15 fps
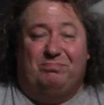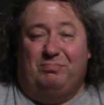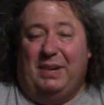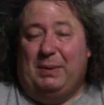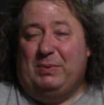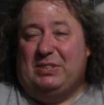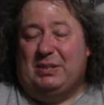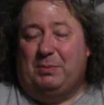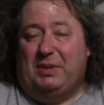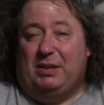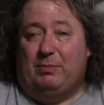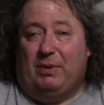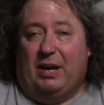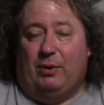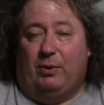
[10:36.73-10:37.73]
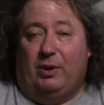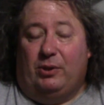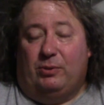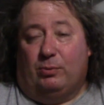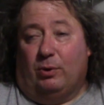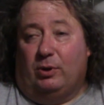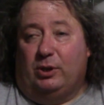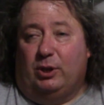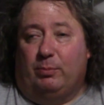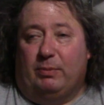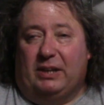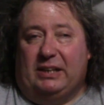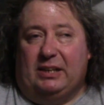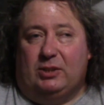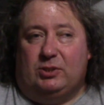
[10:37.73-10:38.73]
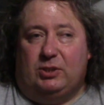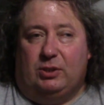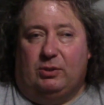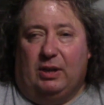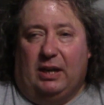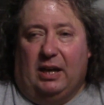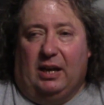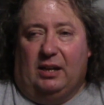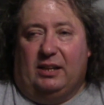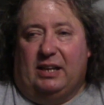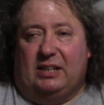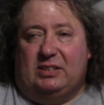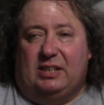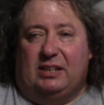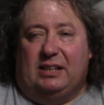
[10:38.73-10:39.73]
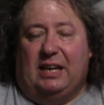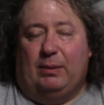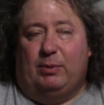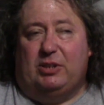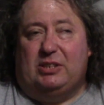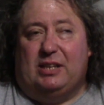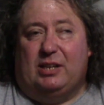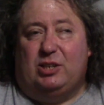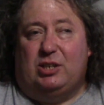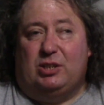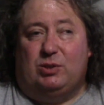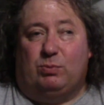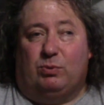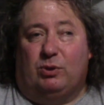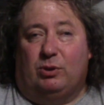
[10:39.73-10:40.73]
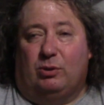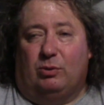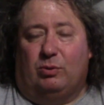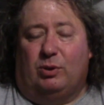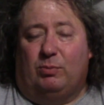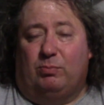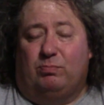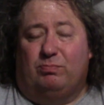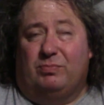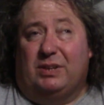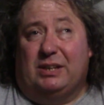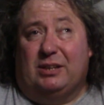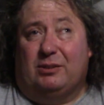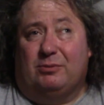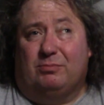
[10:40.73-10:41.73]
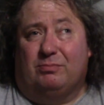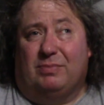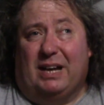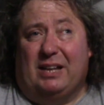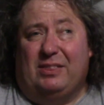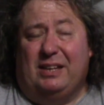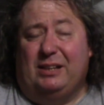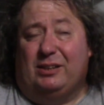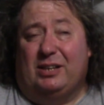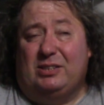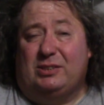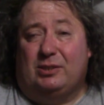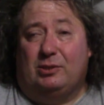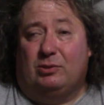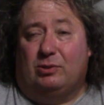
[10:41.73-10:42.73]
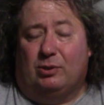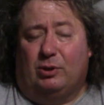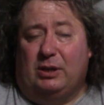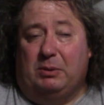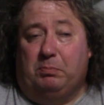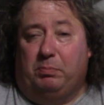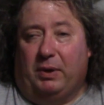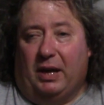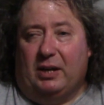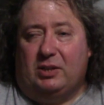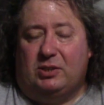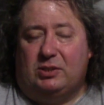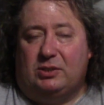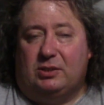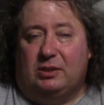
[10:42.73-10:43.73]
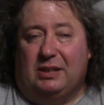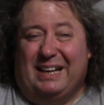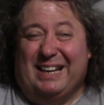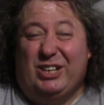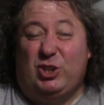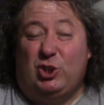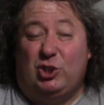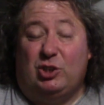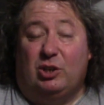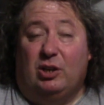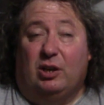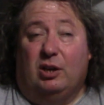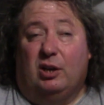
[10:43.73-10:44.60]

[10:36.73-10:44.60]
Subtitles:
maybe something you might want to throw a little money into. Like I said, the cable extensions were, I think, less than 30 bucks ish.